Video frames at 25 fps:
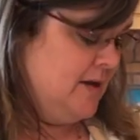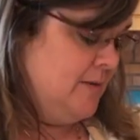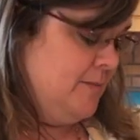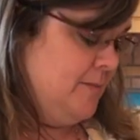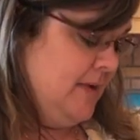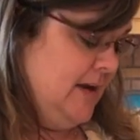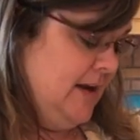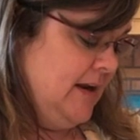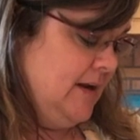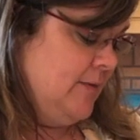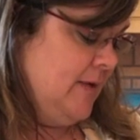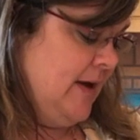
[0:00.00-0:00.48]

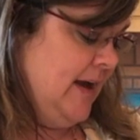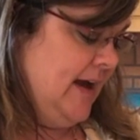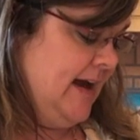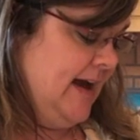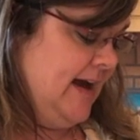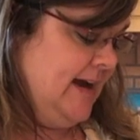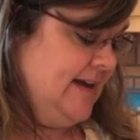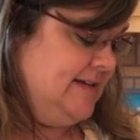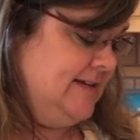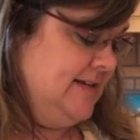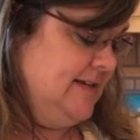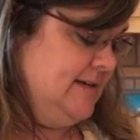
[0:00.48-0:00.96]
But anyway,
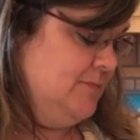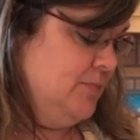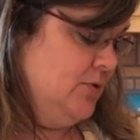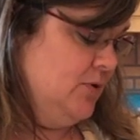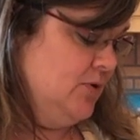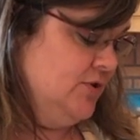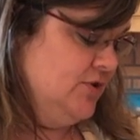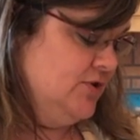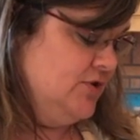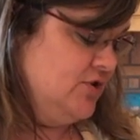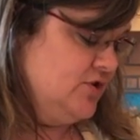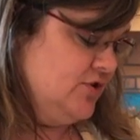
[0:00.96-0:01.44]
I did
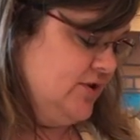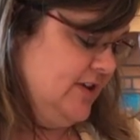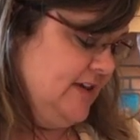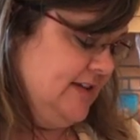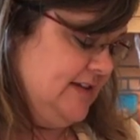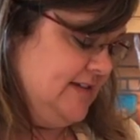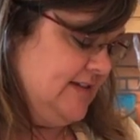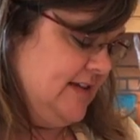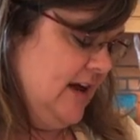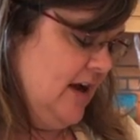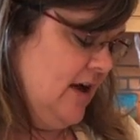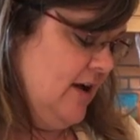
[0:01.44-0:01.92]
pull the
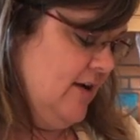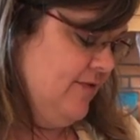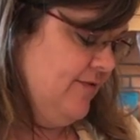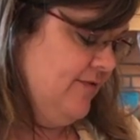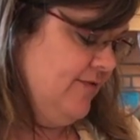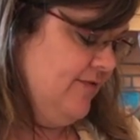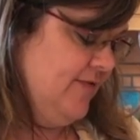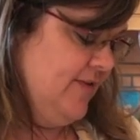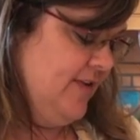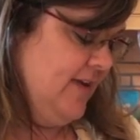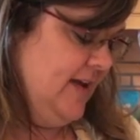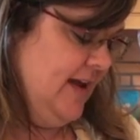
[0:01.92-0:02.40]
strings
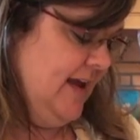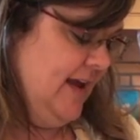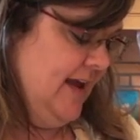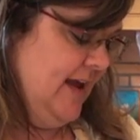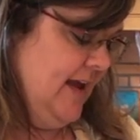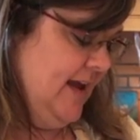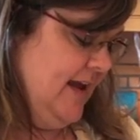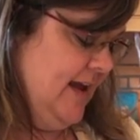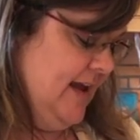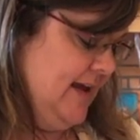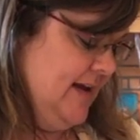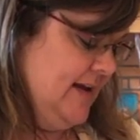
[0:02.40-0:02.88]
off
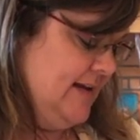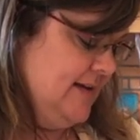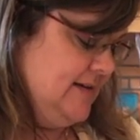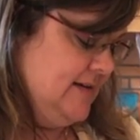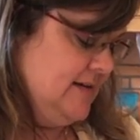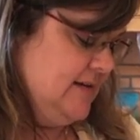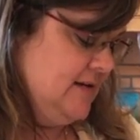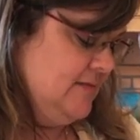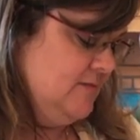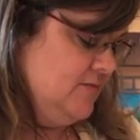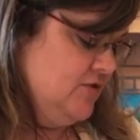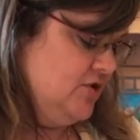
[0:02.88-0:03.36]
and
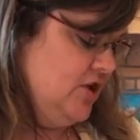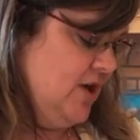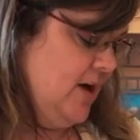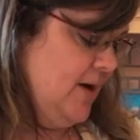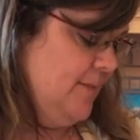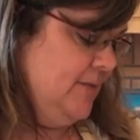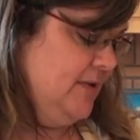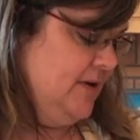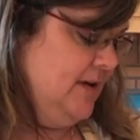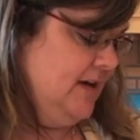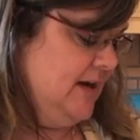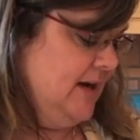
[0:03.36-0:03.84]

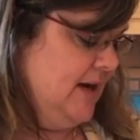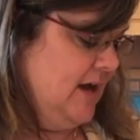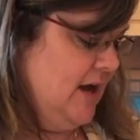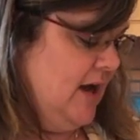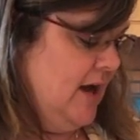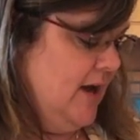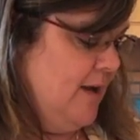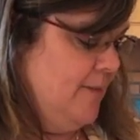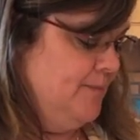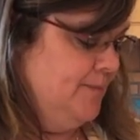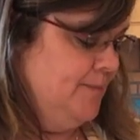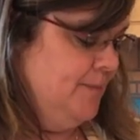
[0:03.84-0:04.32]
chopping it
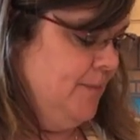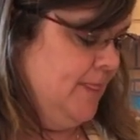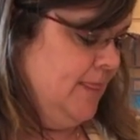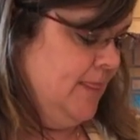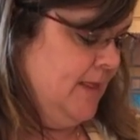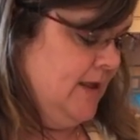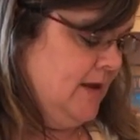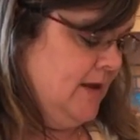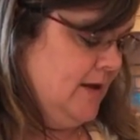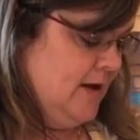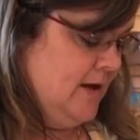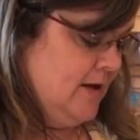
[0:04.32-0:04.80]
up.
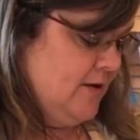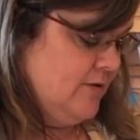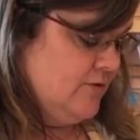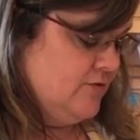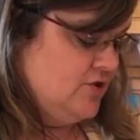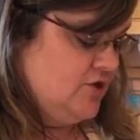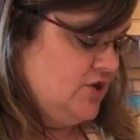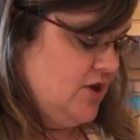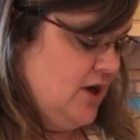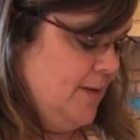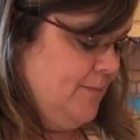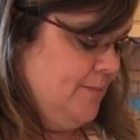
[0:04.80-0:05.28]
I'm going
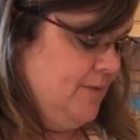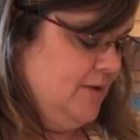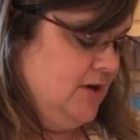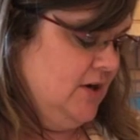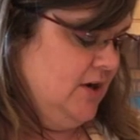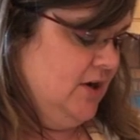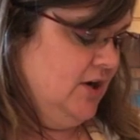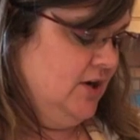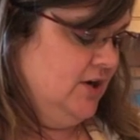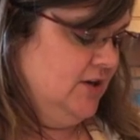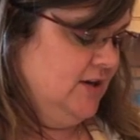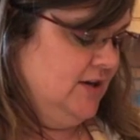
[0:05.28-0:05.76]
to chop an
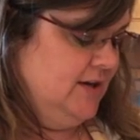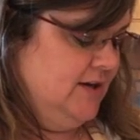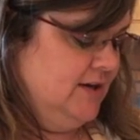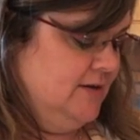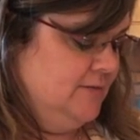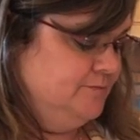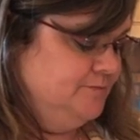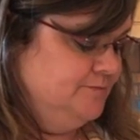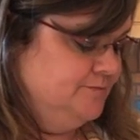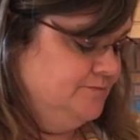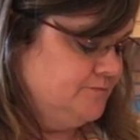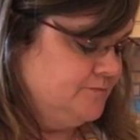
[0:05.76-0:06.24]

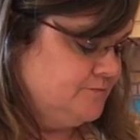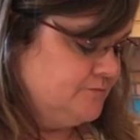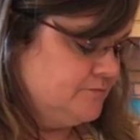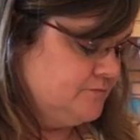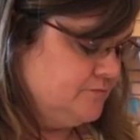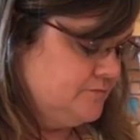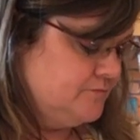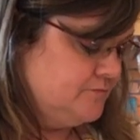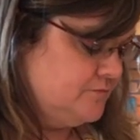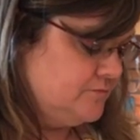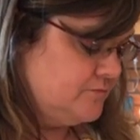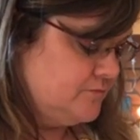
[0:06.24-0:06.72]
onion.
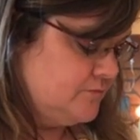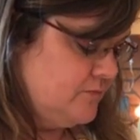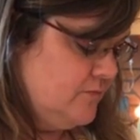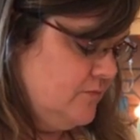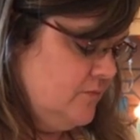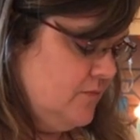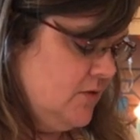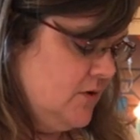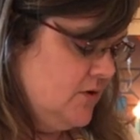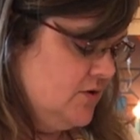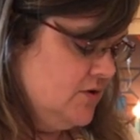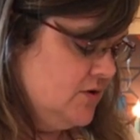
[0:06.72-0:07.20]

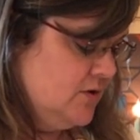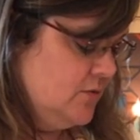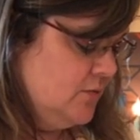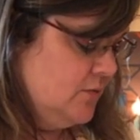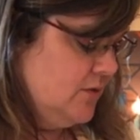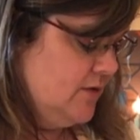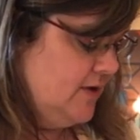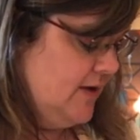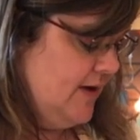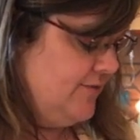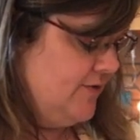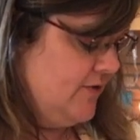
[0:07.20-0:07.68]
So
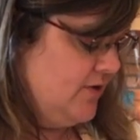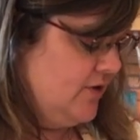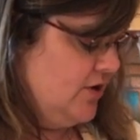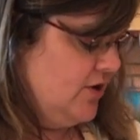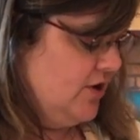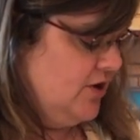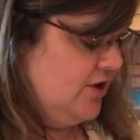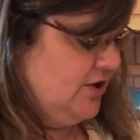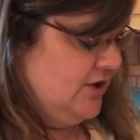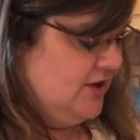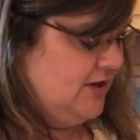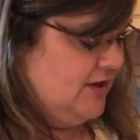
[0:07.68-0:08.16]
we'll have our
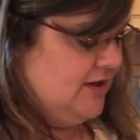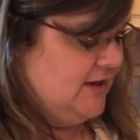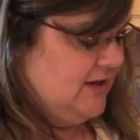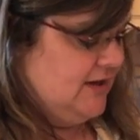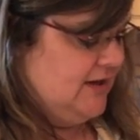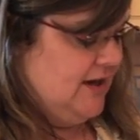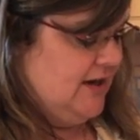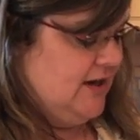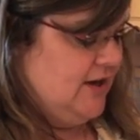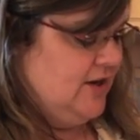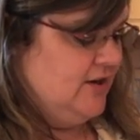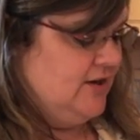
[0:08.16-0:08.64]
onion and
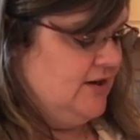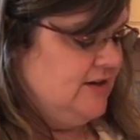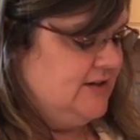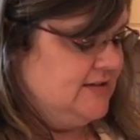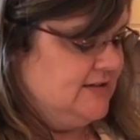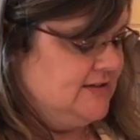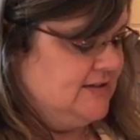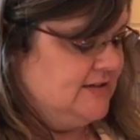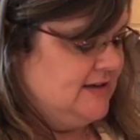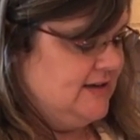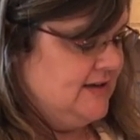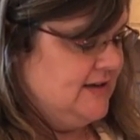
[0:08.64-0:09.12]

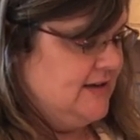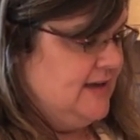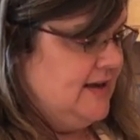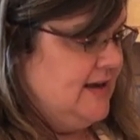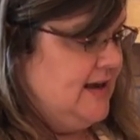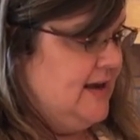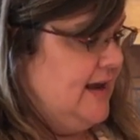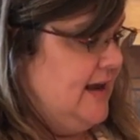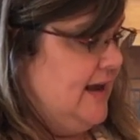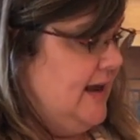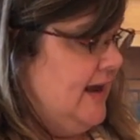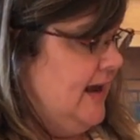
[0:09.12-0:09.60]
carrots
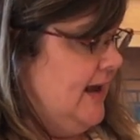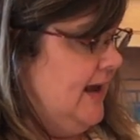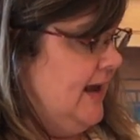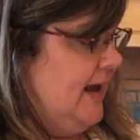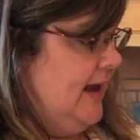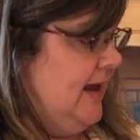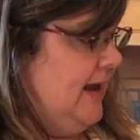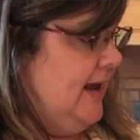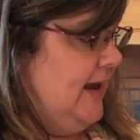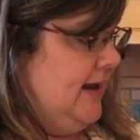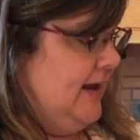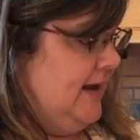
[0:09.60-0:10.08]

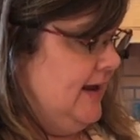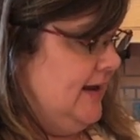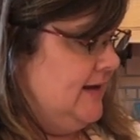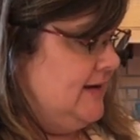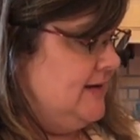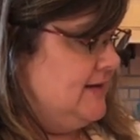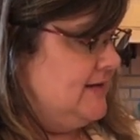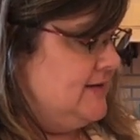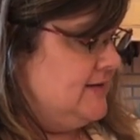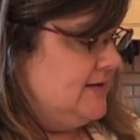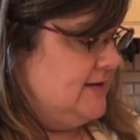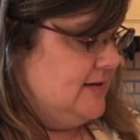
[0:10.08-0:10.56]

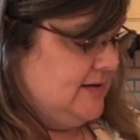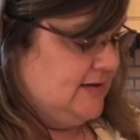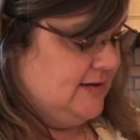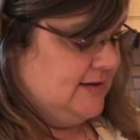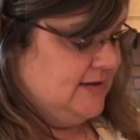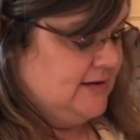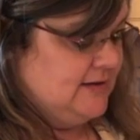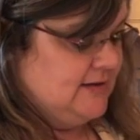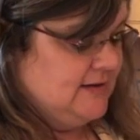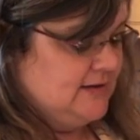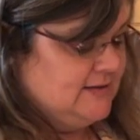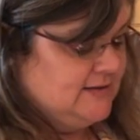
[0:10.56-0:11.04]
and
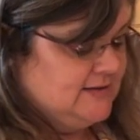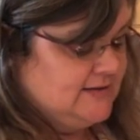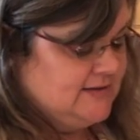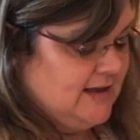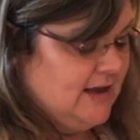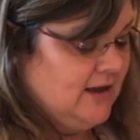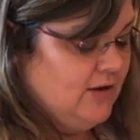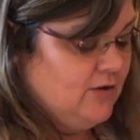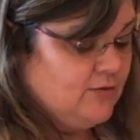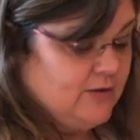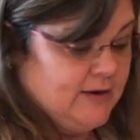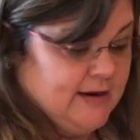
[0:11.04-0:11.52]

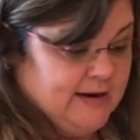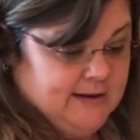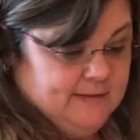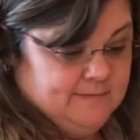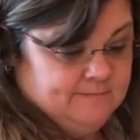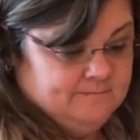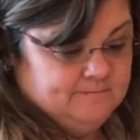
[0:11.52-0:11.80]
celery.